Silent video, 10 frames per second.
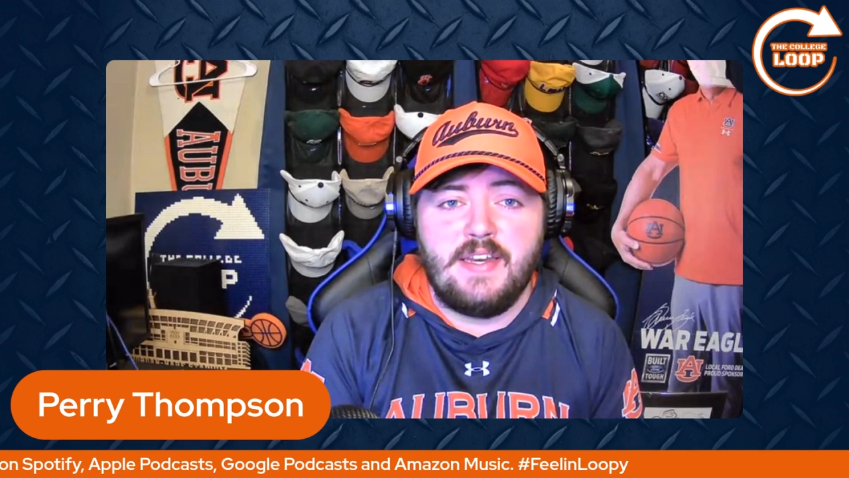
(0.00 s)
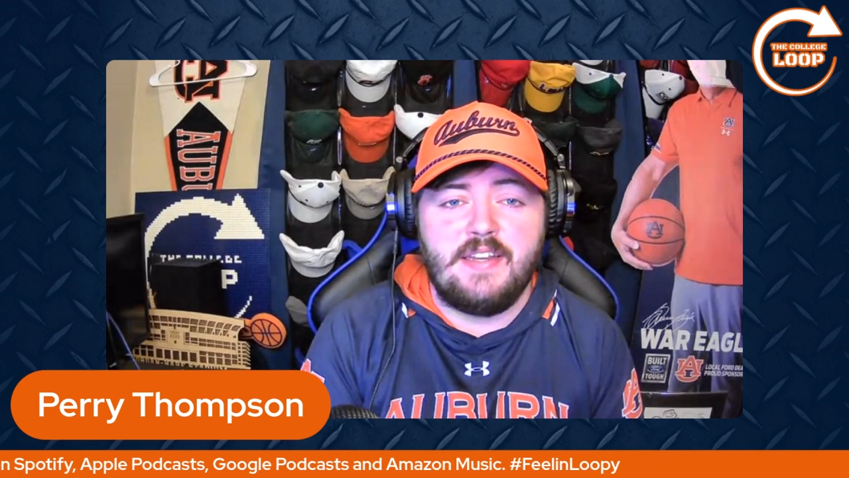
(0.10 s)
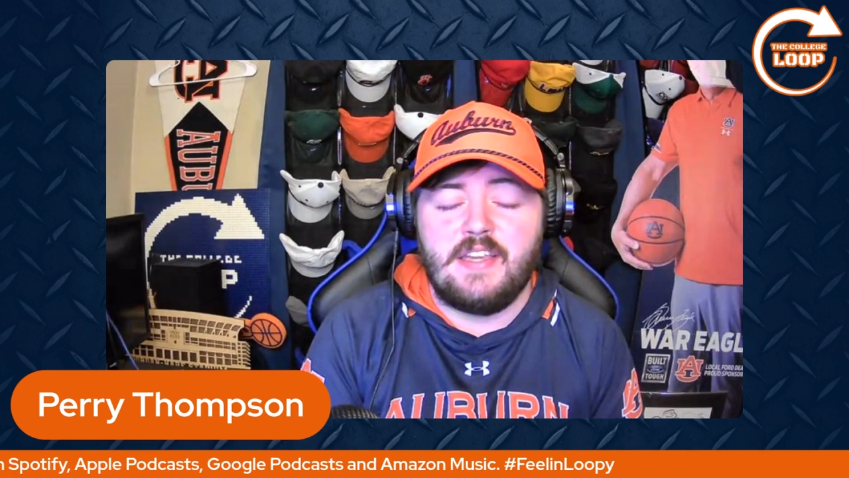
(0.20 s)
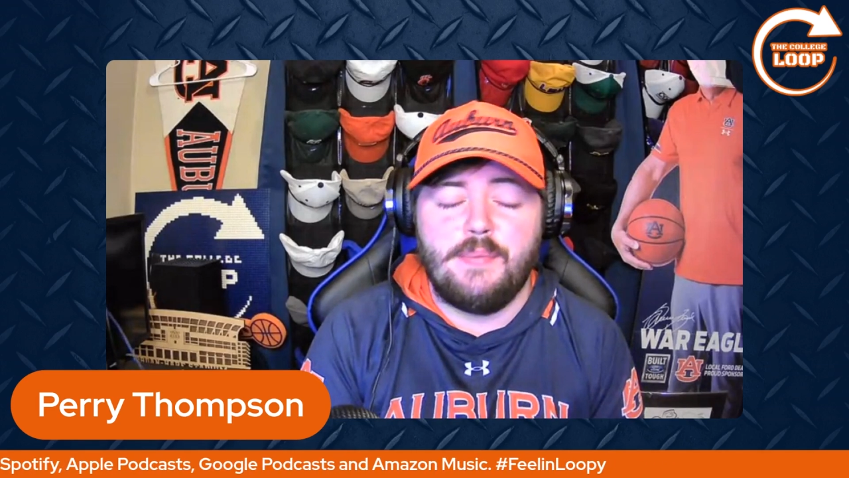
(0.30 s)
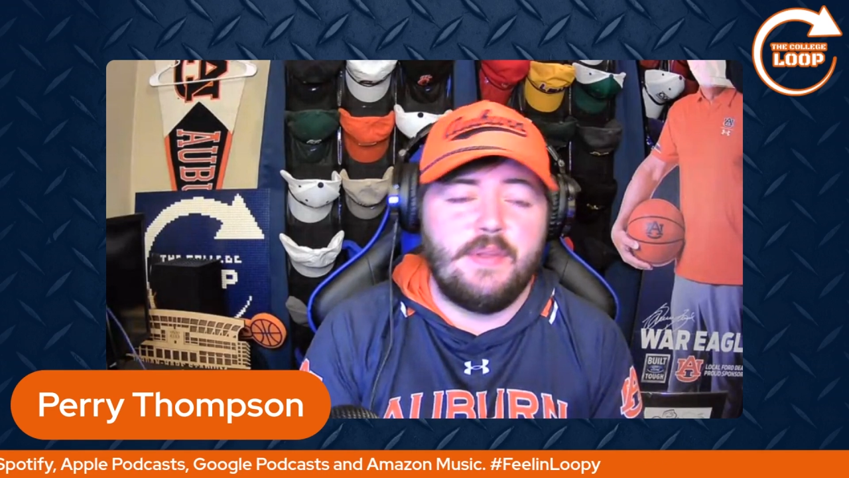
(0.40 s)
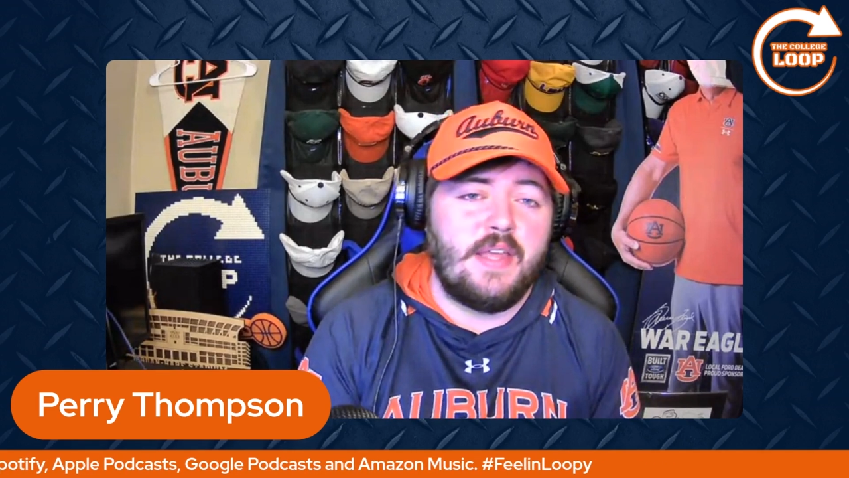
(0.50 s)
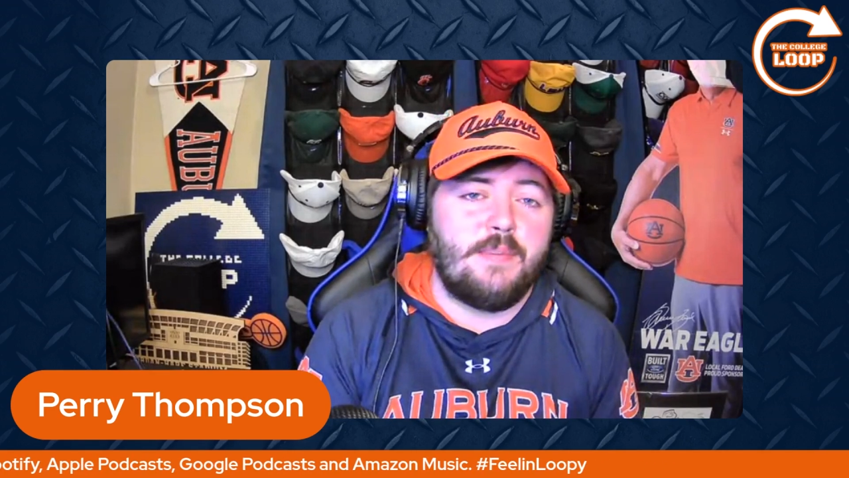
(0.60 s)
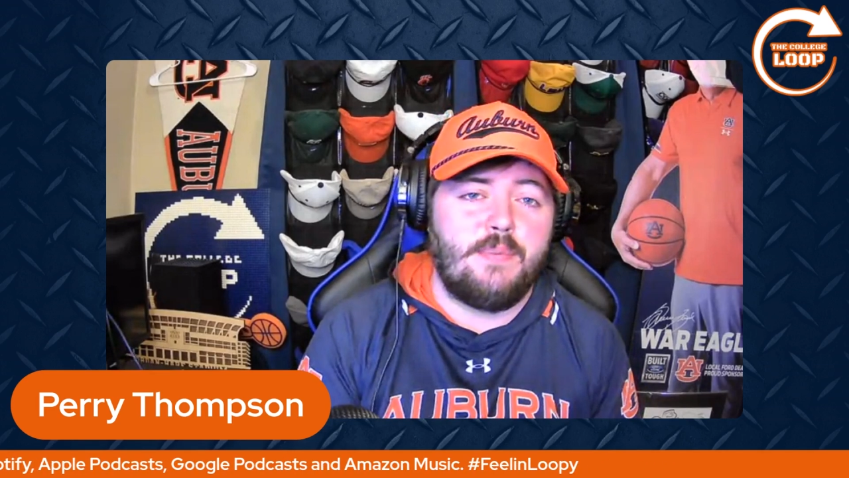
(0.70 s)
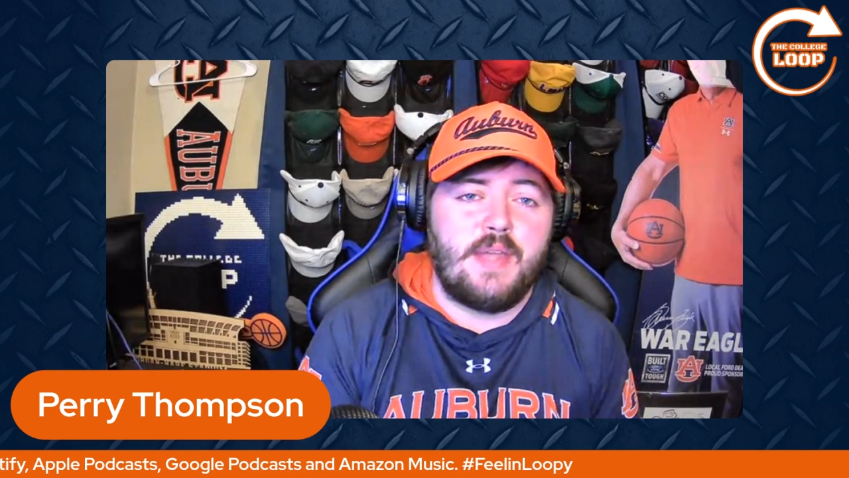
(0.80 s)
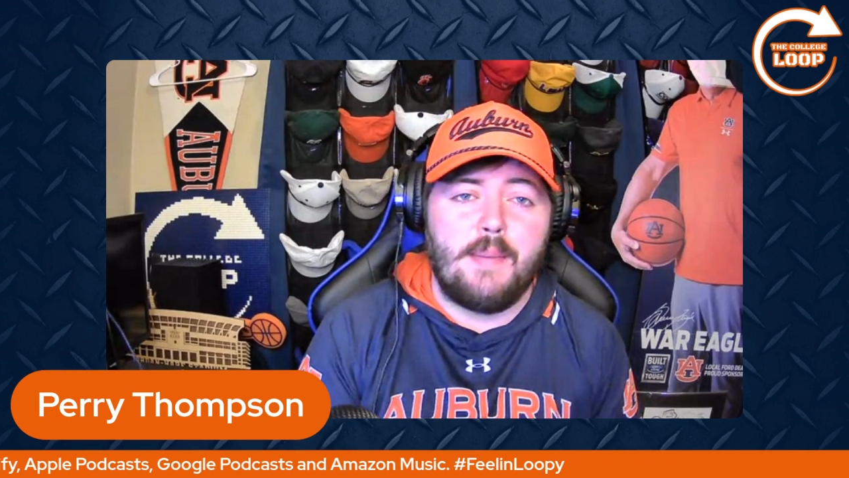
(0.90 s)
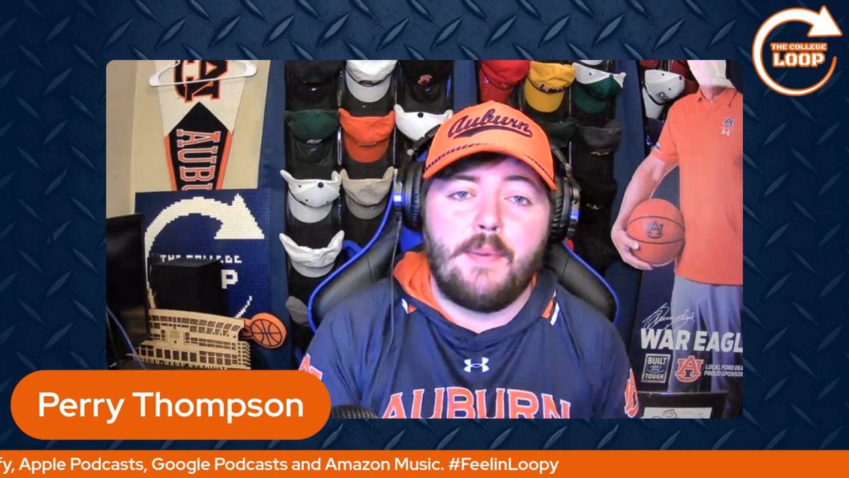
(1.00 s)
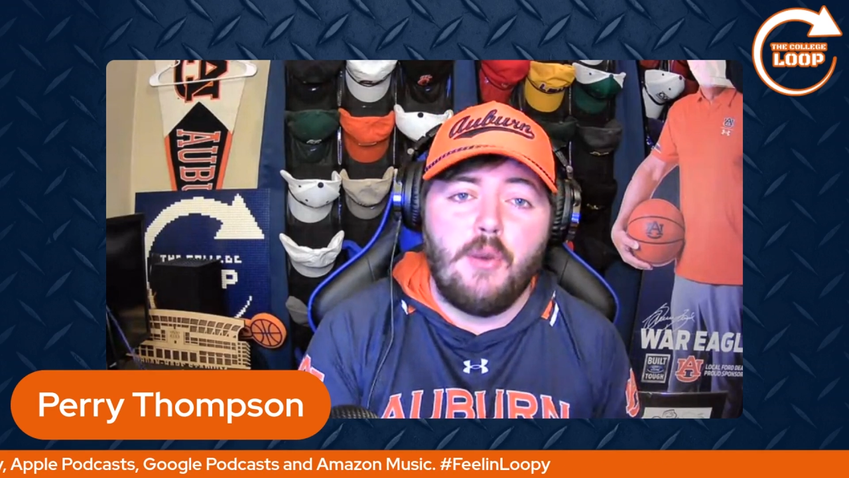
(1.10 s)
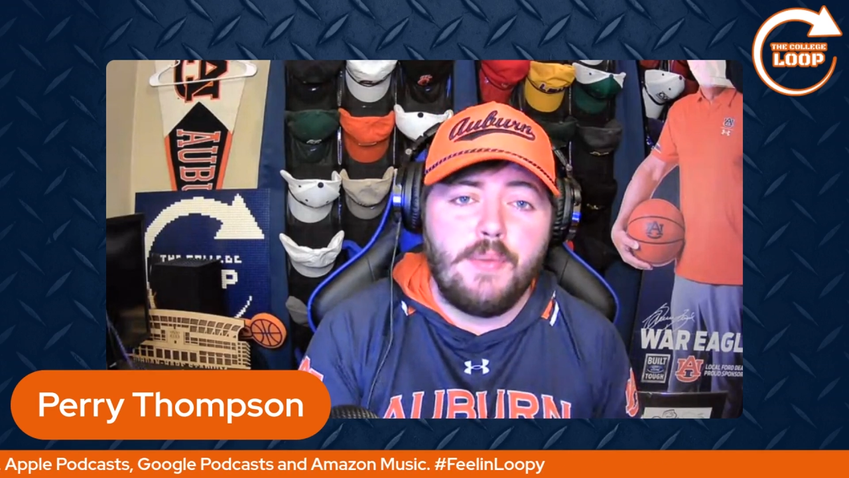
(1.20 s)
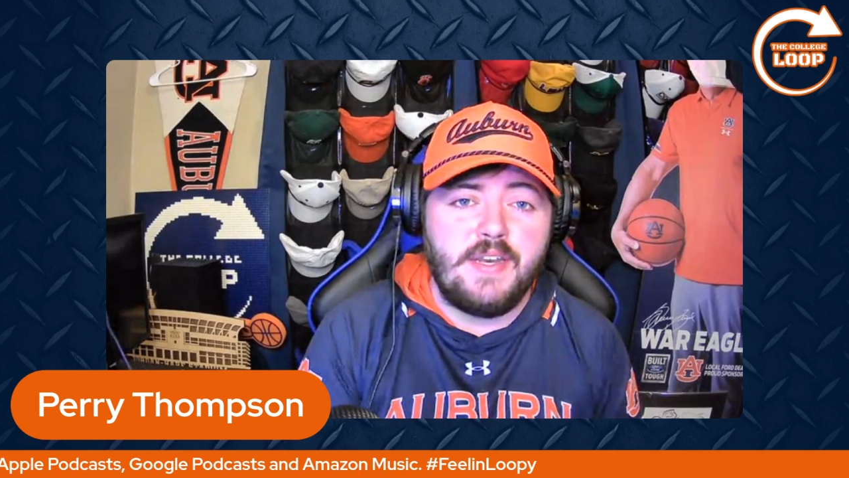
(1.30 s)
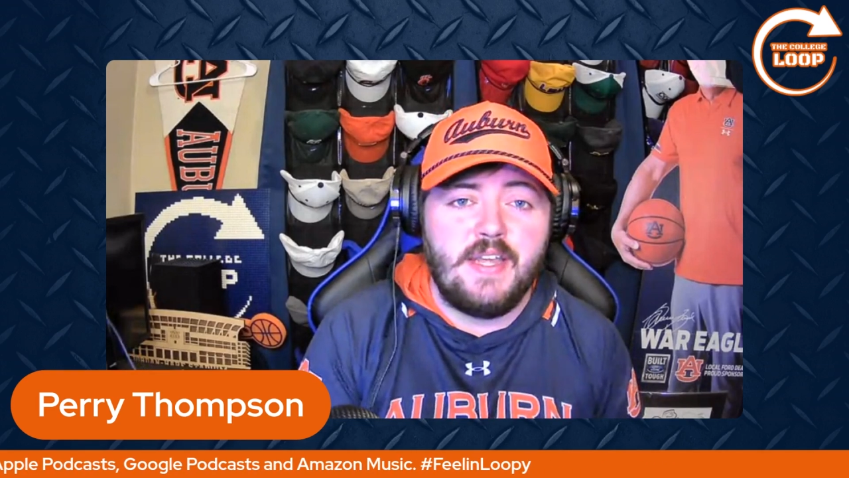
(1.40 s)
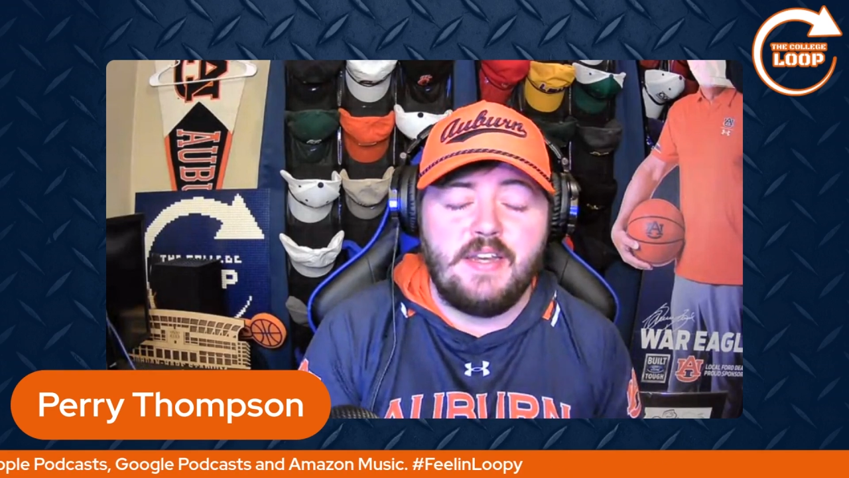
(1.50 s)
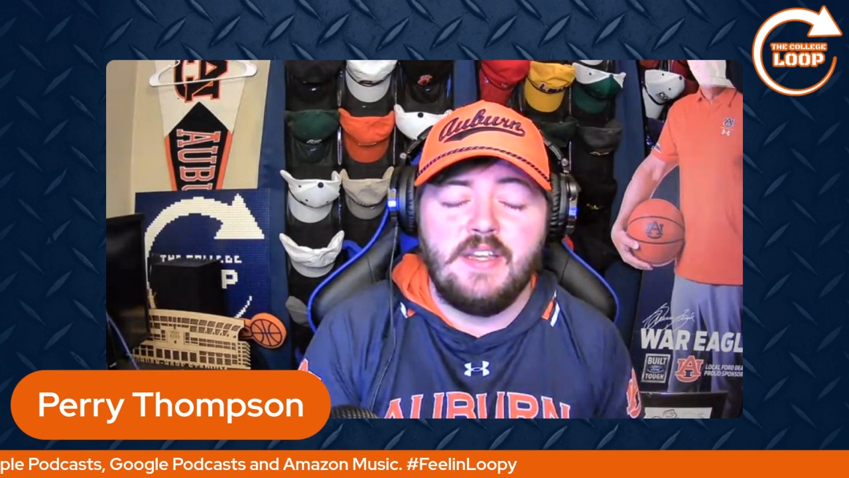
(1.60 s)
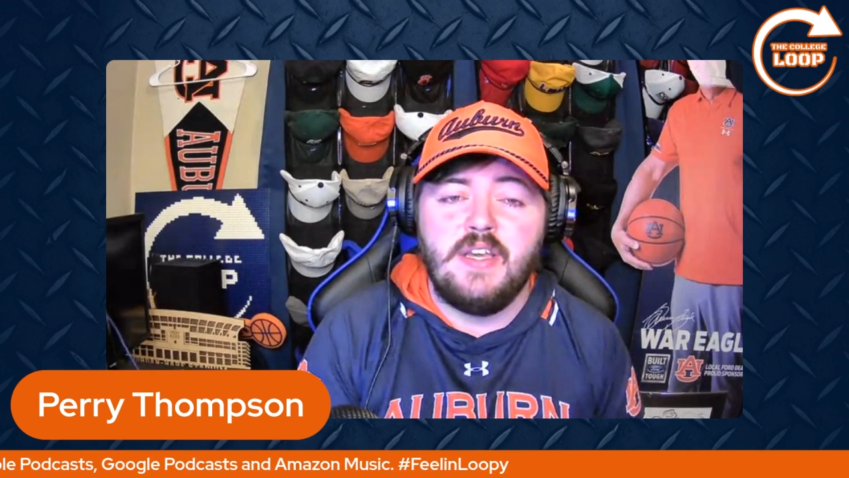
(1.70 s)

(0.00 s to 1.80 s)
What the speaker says: He didn't come in like Cam Coleman did